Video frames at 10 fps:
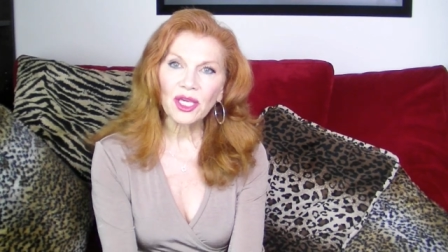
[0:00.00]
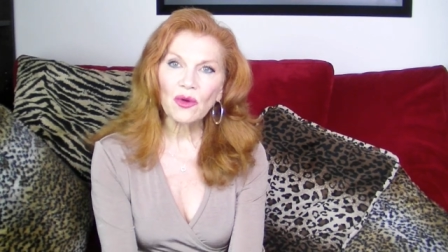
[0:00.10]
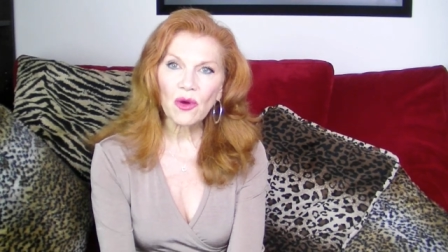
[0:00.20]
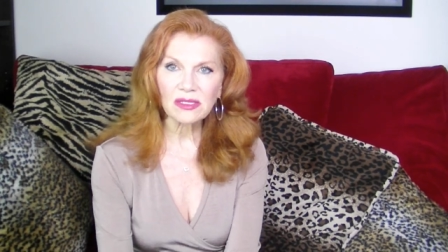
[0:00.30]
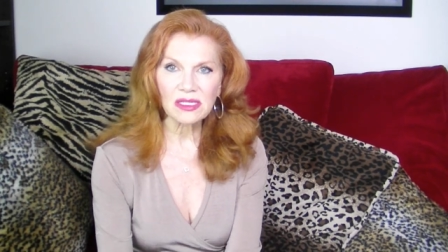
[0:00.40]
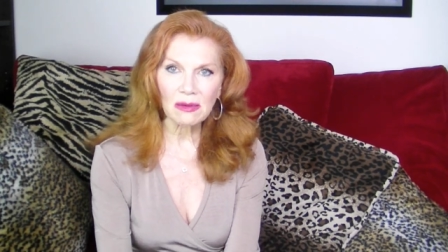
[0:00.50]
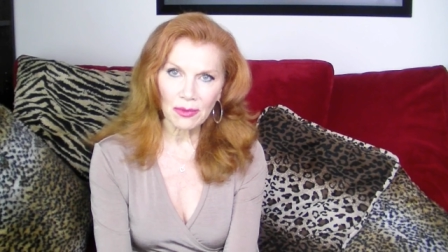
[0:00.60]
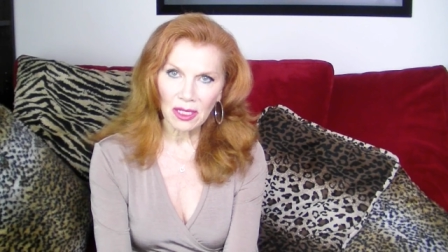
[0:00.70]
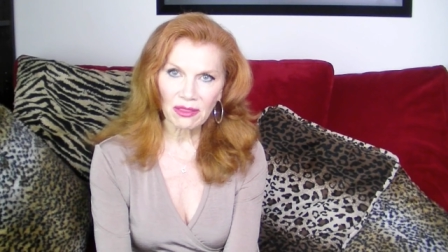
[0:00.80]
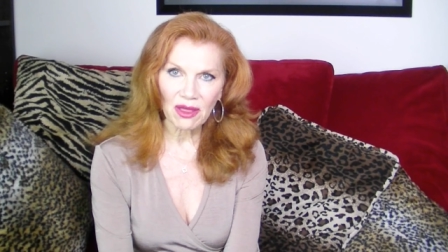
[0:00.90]
But you want
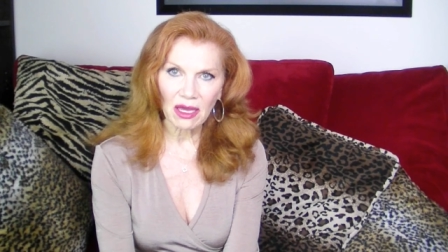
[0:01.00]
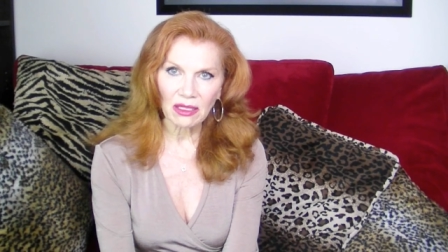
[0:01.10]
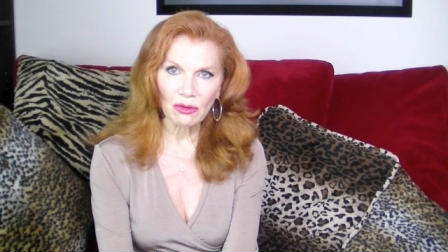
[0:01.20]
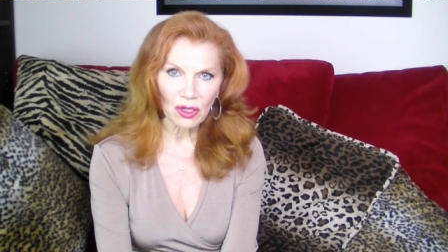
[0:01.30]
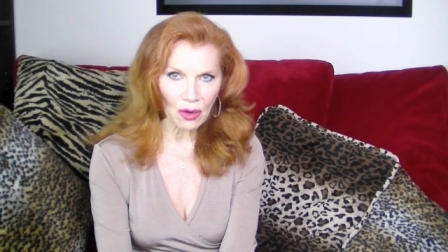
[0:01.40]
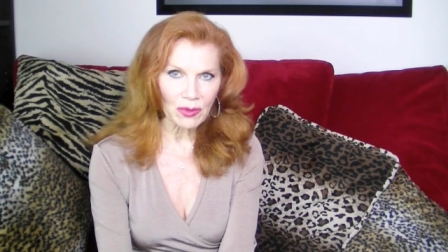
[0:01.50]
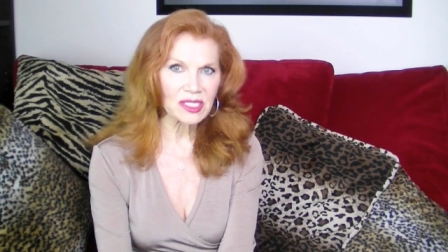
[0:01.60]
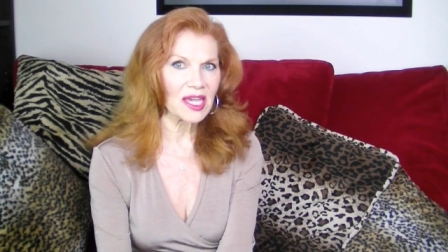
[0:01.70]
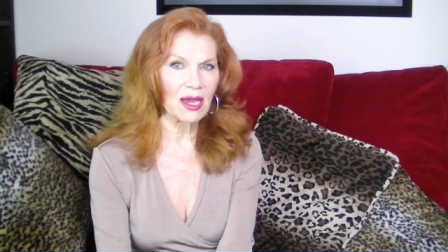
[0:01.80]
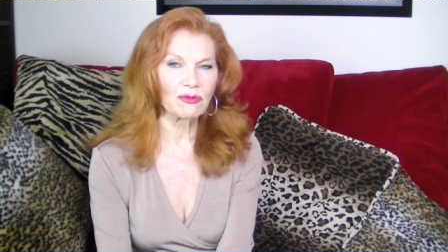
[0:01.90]
somebody that you can
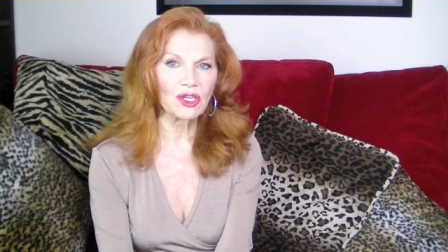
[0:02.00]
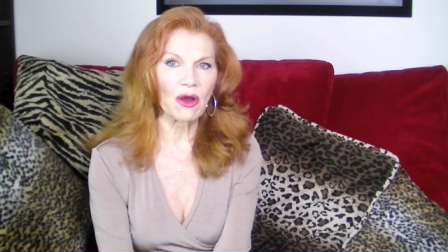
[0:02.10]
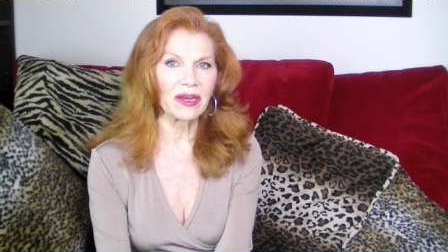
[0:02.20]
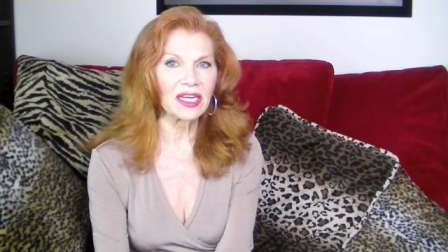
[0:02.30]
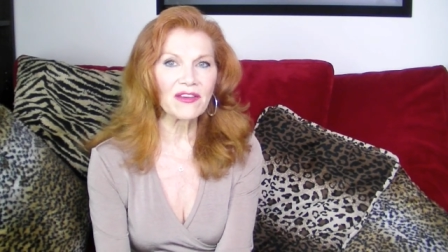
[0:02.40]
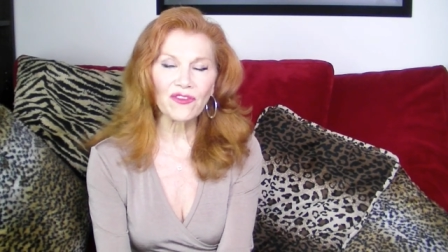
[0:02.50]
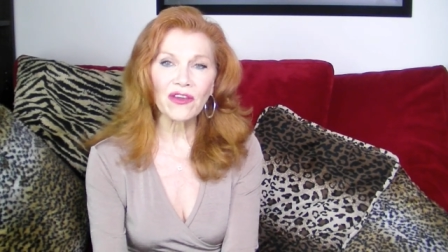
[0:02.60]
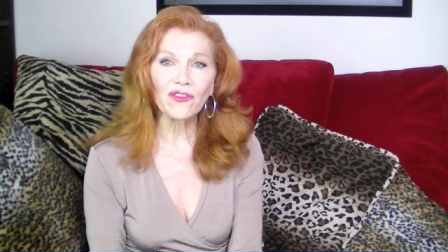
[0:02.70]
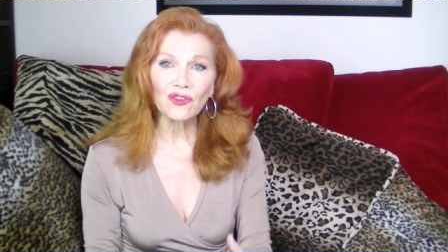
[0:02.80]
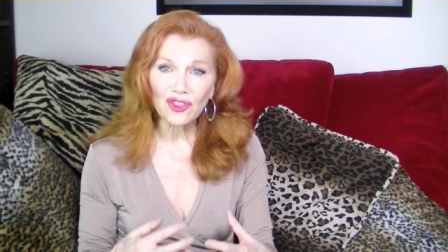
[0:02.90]
always count on. And if,
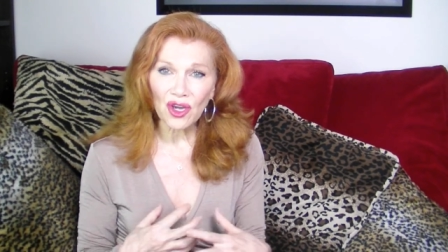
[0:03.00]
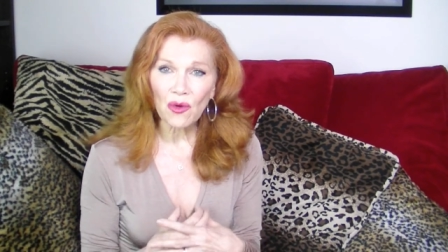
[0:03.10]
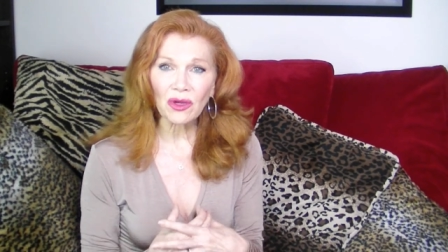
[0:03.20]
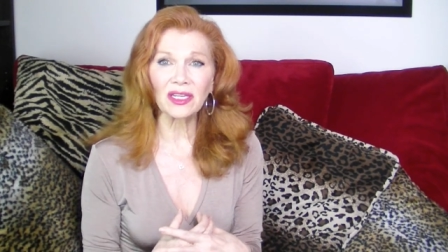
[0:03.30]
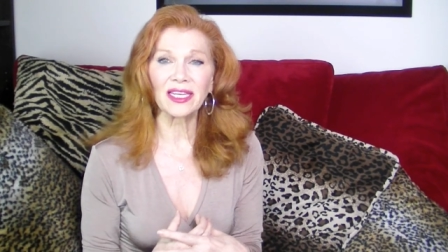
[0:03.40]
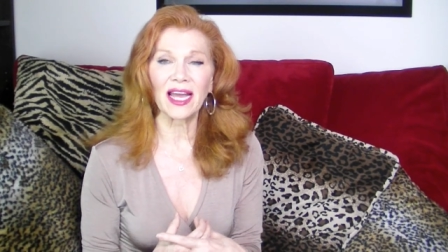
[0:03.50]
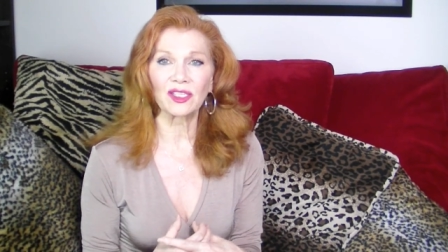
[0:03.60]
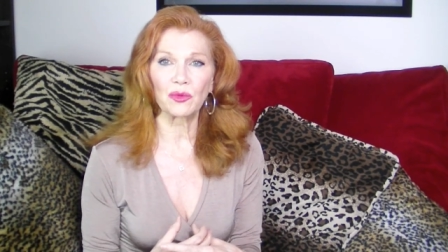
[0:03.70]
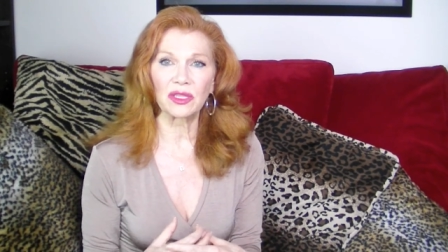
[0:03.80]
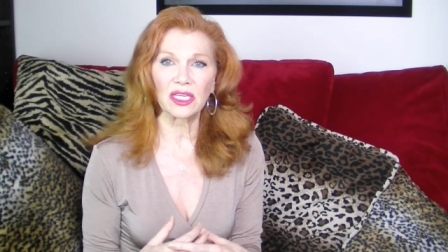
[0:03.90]
if you don't
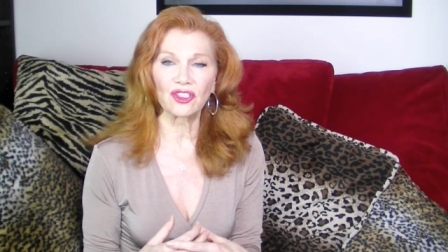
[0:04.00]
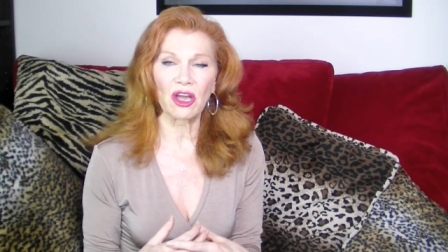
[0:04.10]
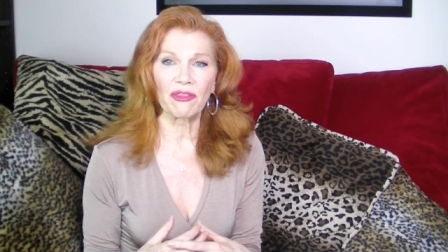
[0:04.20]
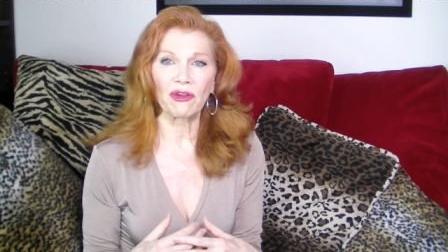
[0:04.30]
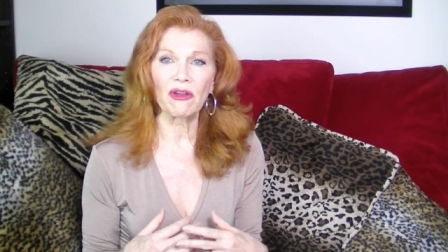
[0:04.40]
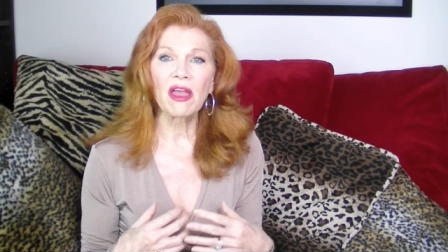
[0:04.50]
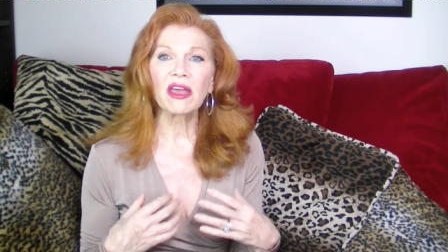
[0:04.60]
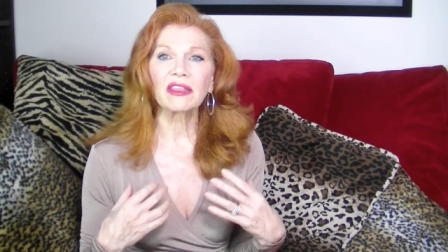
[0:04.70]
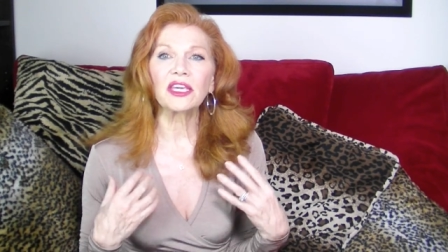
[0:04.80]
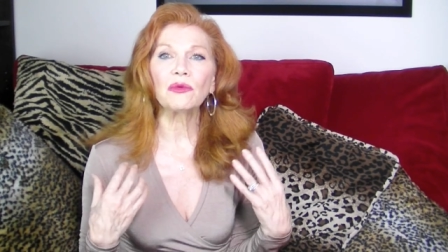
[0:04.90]
connect with each other,
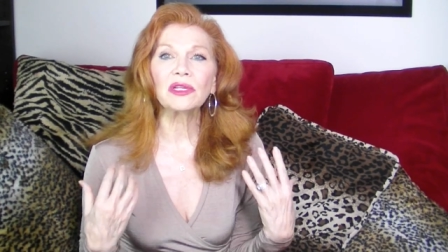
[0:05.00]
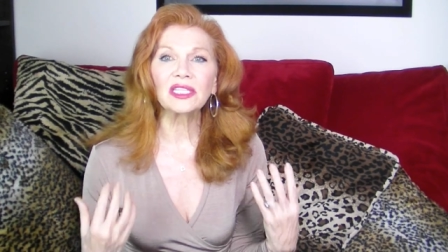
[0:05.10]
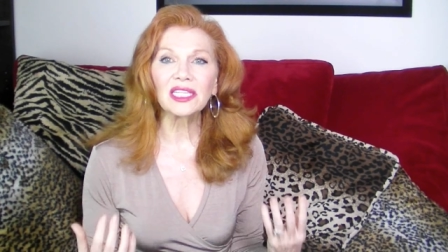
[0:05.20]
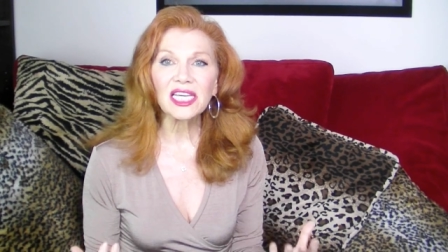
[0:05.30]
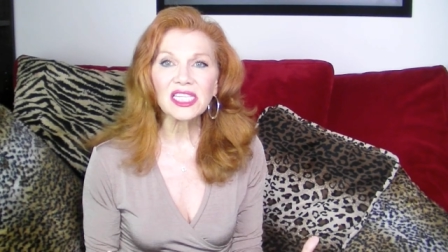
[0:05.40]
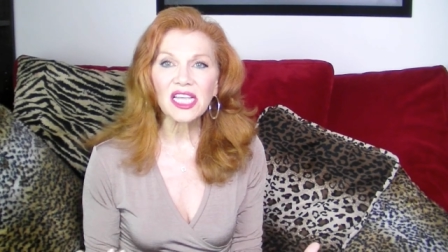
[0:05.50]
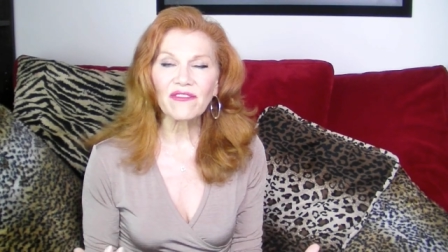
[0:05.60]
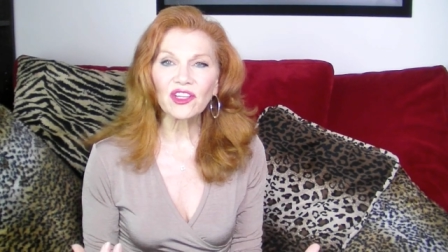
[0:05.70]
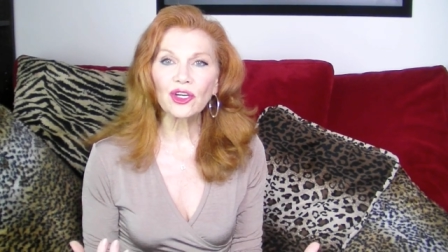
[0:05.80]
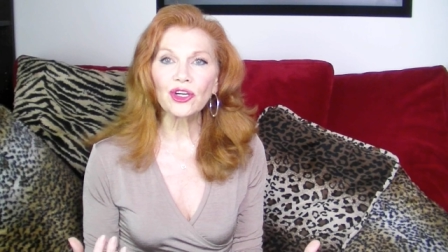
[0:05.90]
that you at least
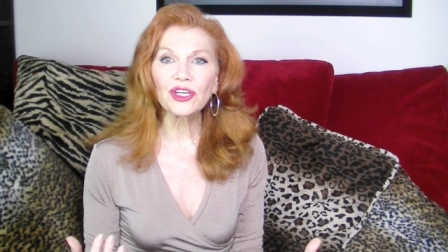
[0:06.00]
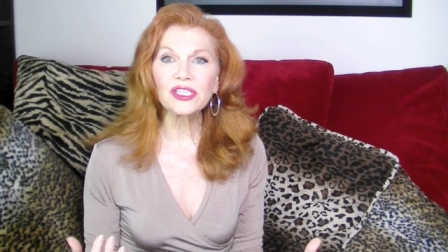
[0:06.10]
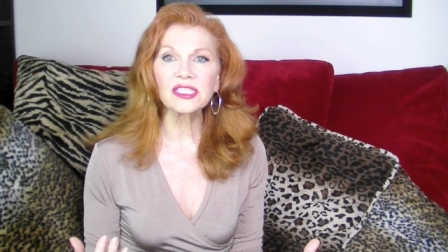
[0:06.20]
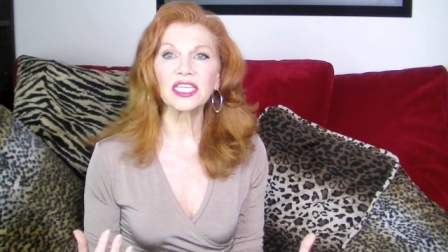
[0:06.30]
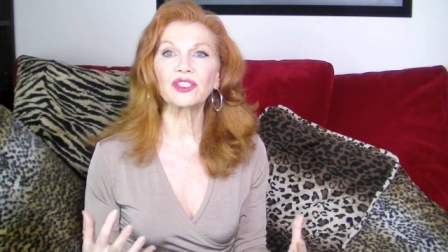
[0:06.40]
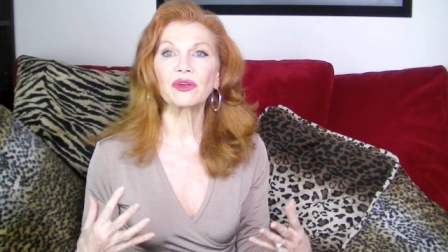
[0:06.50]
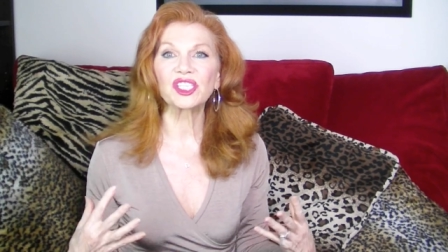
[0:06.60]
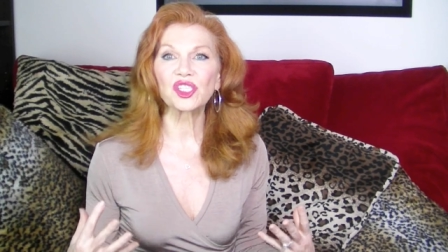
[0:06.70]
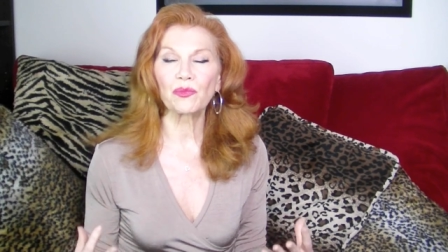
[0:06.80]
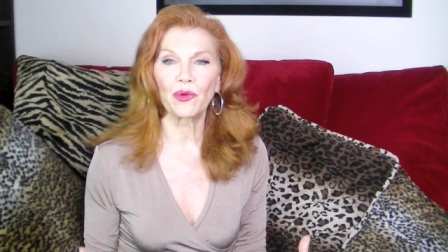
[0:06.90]
have the courtesy to
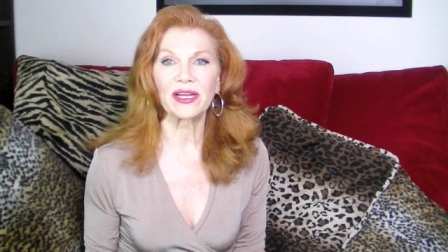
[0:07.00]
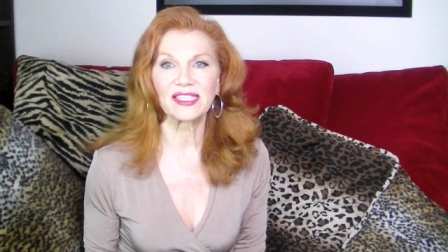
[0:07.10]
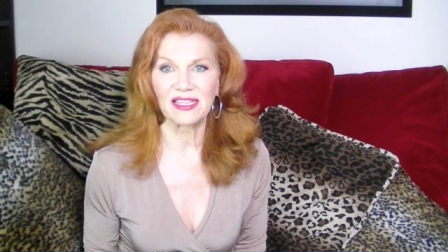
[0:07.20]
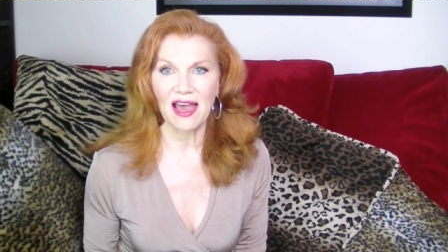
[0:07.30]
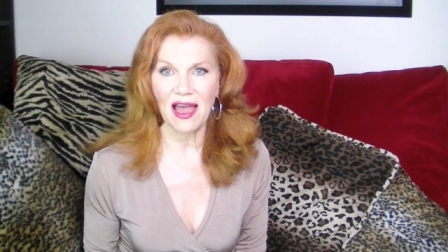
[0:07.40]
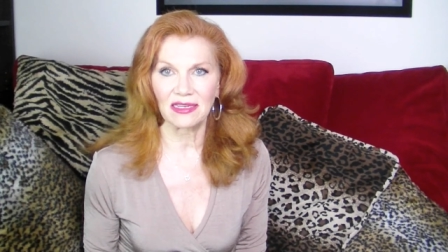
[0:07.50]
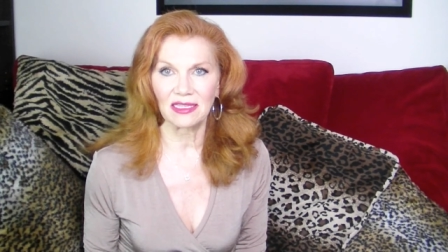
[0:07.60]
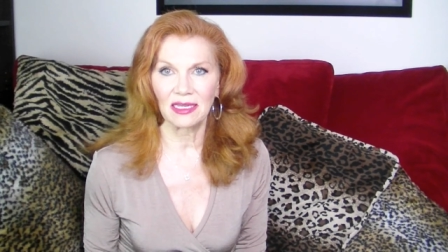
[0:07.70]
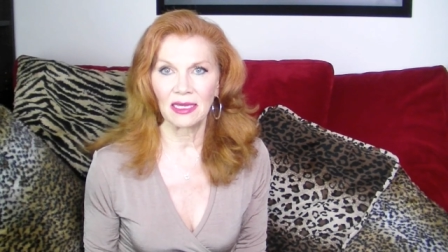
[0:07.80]
express that.